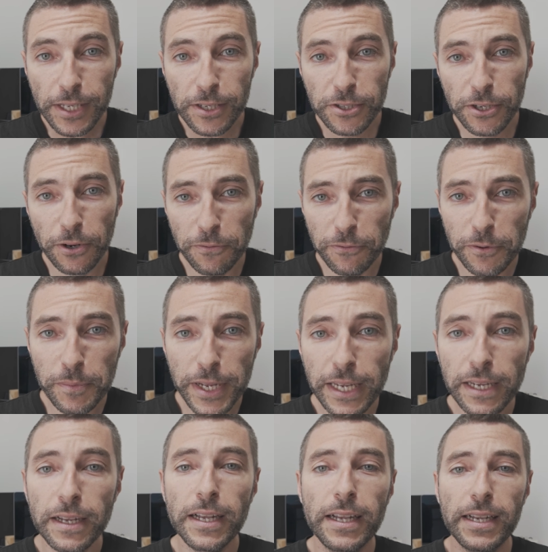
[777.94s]
So for
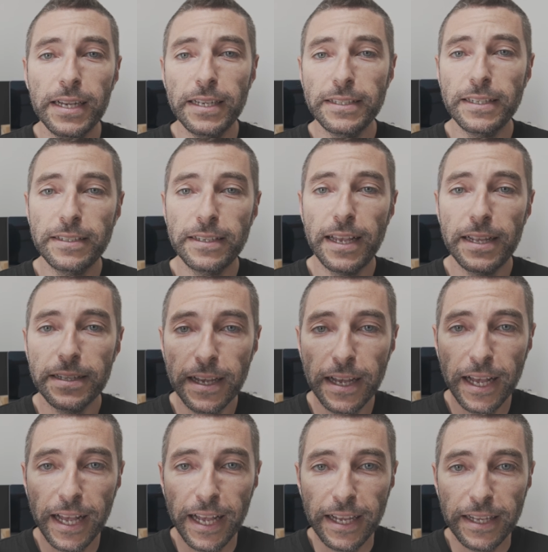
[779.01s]
me, as I said,
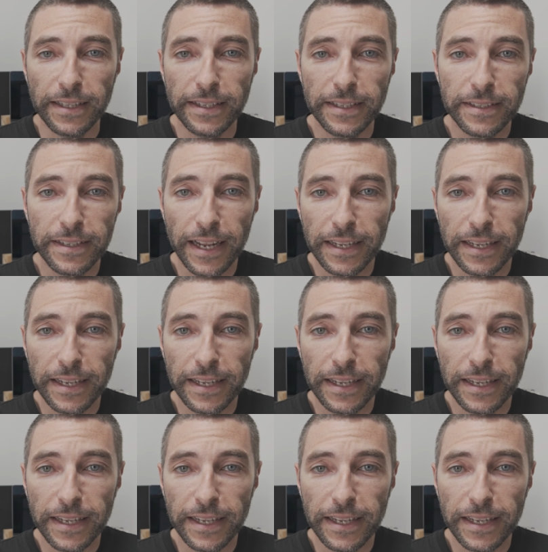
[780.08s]
this